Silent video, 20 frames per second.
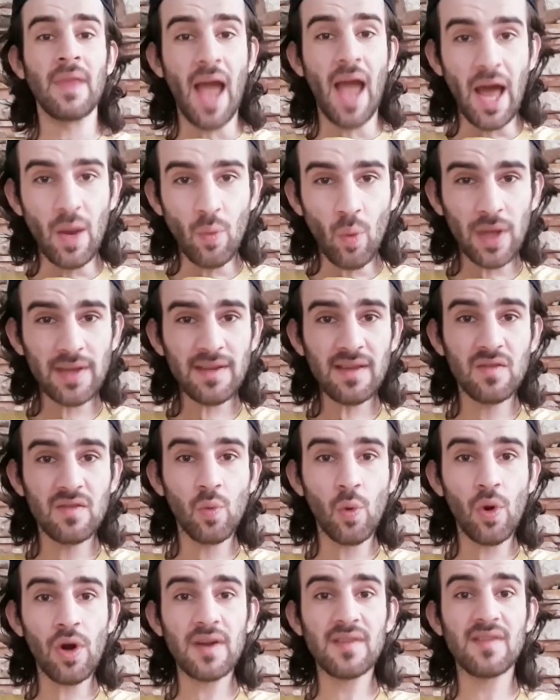And what is
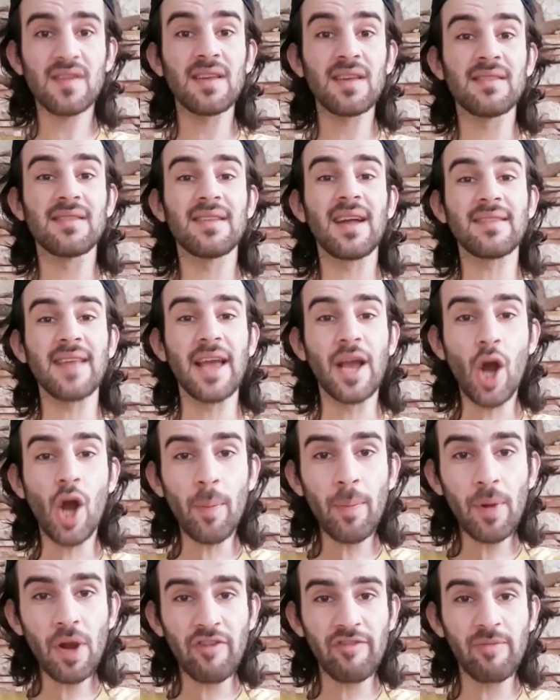worse is that a
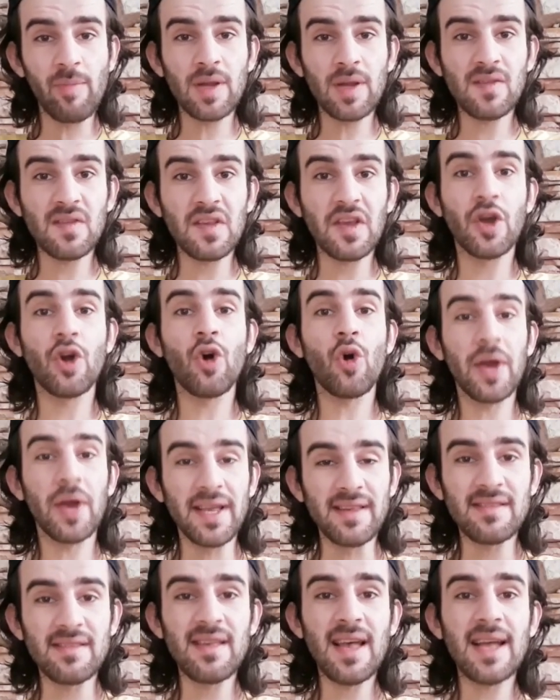couple of months ago he
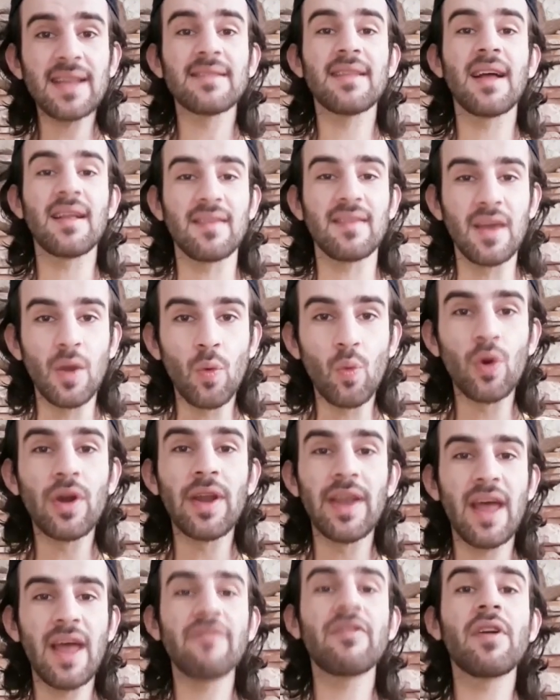said that he will
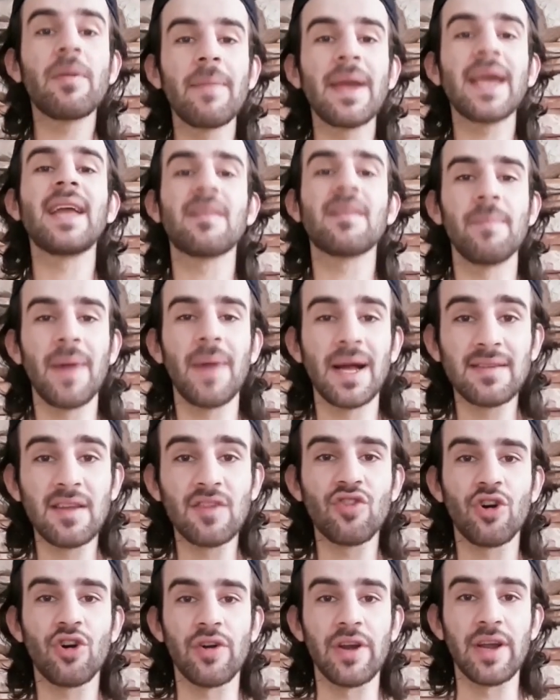never make it
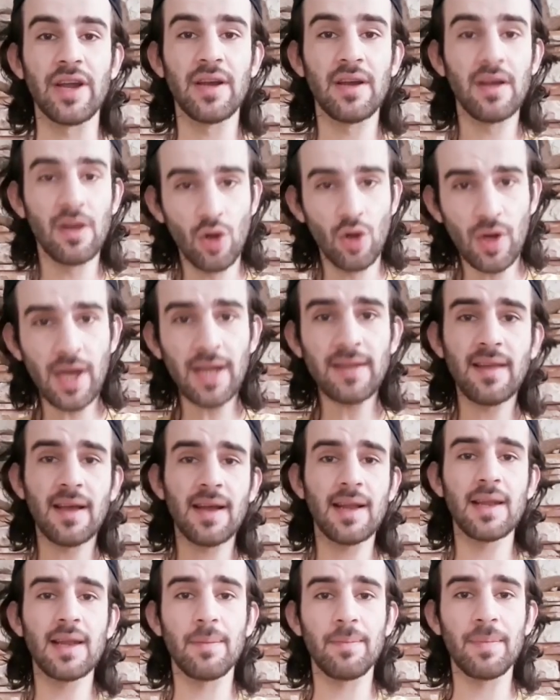mandatory. Look at the
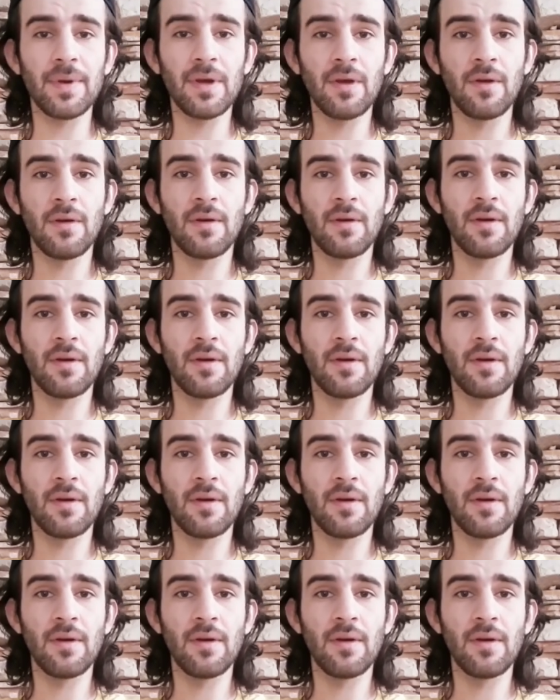clip.